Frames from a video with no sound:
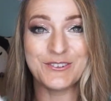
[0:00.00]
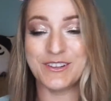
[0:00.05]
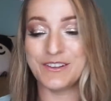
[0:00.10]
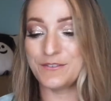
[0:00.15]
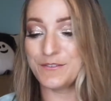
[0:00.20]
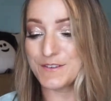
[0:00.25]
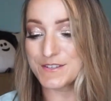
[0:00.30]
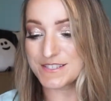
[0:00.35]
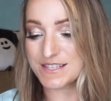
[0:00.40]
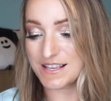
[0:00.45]
It
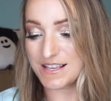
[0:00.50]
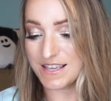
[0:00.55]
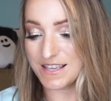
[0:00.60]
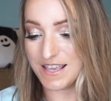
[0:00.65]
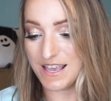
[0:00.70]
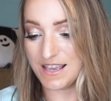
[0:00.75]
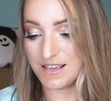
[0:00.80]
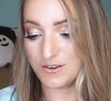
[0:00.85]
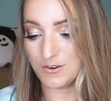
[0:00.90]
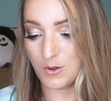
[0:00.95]
feels like a
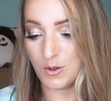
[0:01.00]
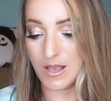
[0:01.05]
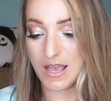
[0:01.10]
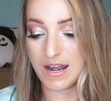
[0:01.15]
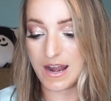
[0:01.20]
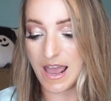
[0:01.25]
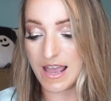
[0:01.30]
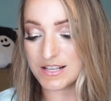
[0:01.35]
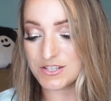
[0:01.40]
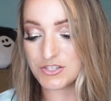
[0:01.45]
candle
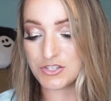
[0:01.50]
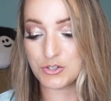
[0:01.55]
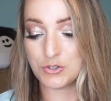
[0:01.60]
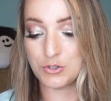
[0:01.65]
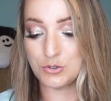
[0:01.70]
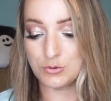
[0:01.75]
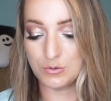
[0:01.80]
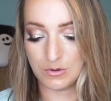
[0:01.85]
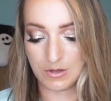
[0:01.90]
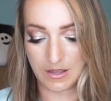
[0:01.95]
and I
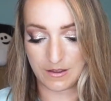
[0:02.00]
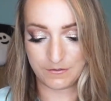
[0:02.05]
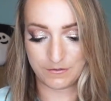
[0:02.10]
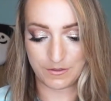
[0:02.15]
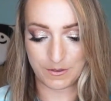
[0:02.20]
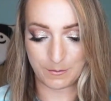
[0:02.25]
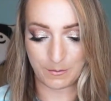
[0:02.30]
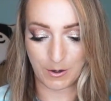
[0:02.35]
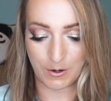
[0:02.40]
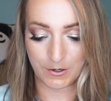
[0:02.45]
do love
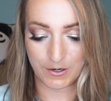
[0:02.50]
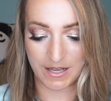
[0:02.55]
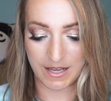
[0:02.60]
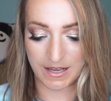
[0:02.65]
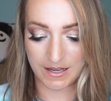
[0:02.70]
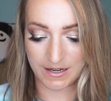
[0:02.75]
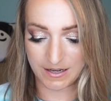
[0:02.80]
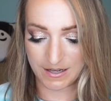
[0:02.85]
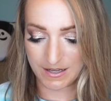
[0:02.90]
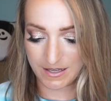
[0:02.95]
the
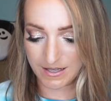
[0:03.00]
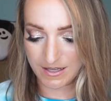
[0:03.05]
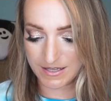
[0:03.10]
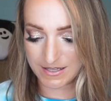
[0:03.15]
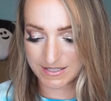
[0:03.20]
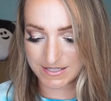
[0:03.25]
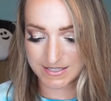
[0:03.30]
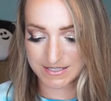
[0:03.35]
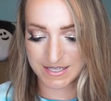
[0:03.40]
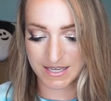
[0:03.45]
burning
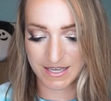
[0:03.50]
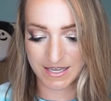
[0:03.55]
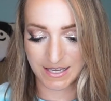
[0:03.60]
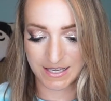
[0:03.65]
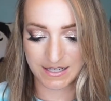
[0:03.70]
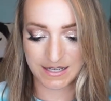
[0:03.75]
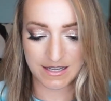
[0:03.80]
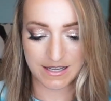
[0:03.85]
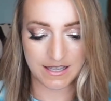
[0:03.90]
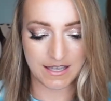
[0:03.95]

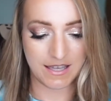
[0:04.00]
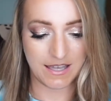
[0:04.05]
scene.